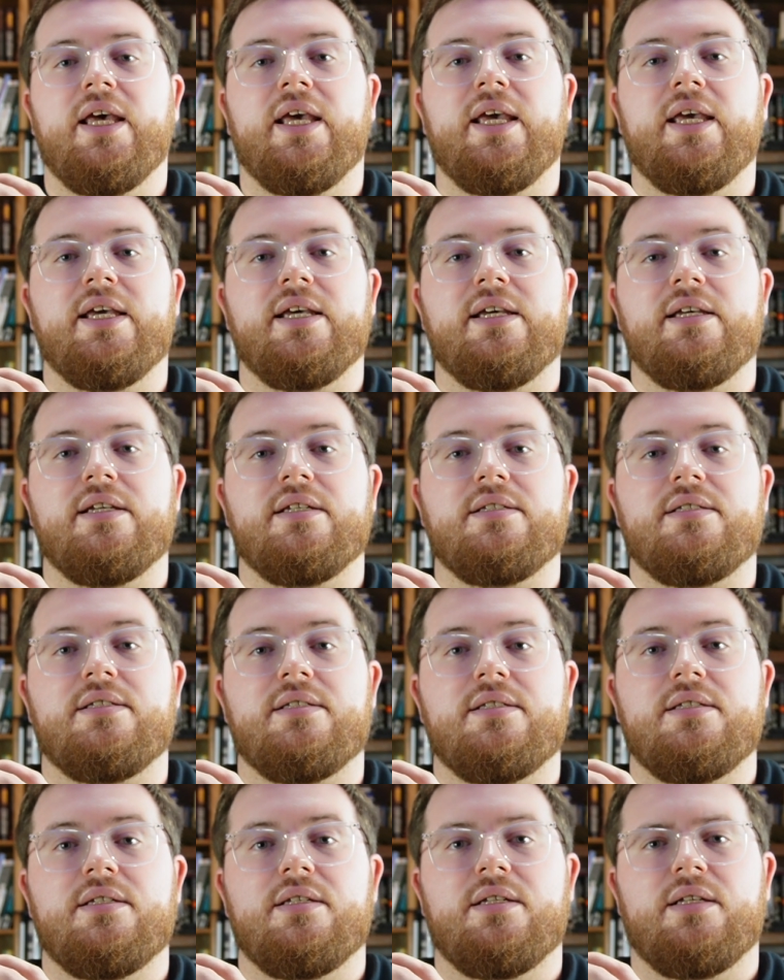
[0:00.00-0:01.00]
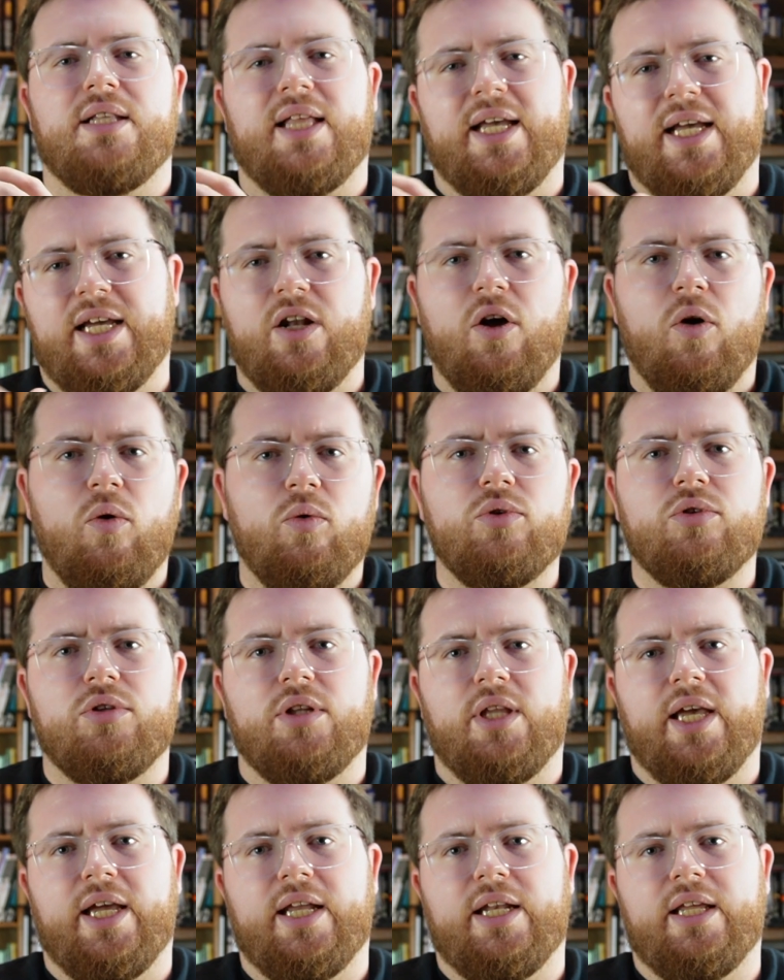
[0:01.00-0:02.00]
is like an older
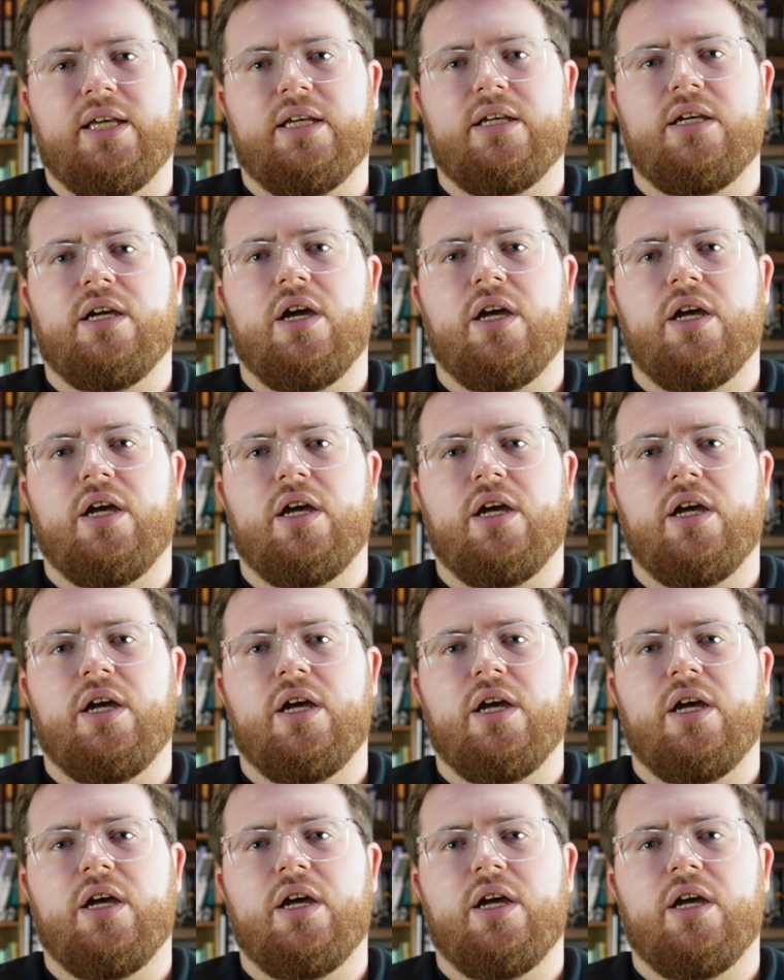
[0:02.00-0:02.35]
lady,